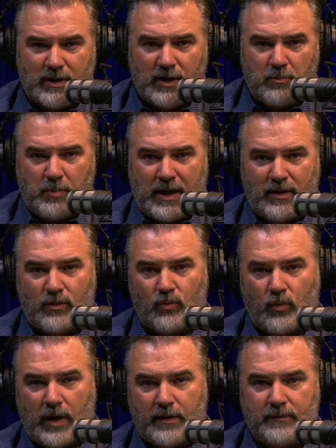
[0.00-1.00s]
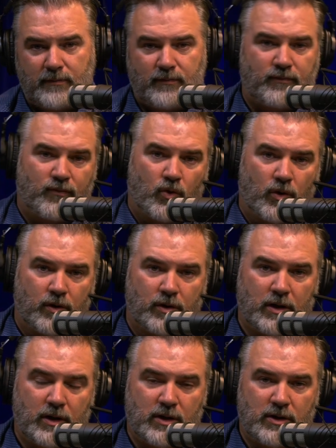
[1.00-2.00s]
going to pay the rent for
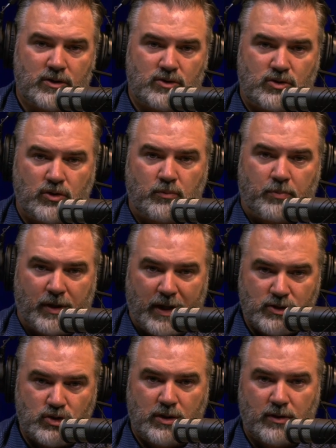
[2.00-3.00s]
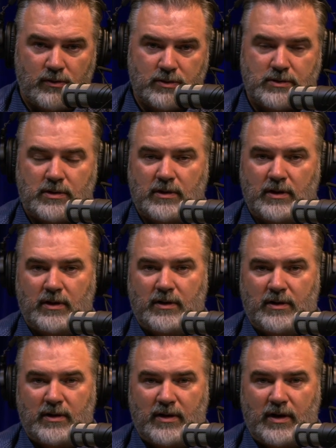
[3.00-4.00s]
two plus years
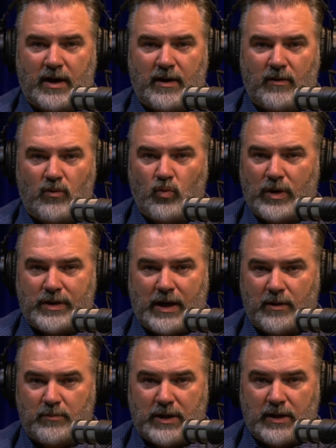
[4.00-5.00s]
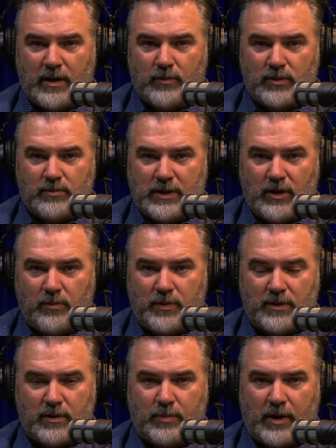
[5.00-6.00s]
without being able to be open
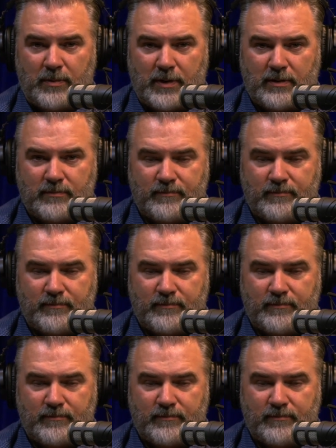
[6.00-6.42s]
to the public?